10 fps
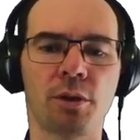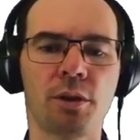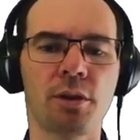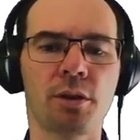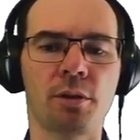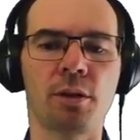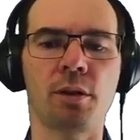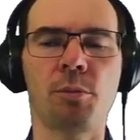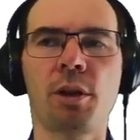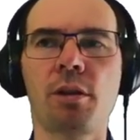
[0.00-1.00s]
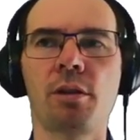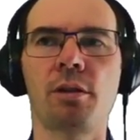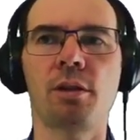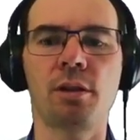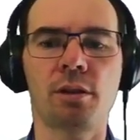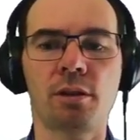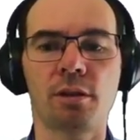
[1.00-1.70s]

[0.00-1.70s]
this method is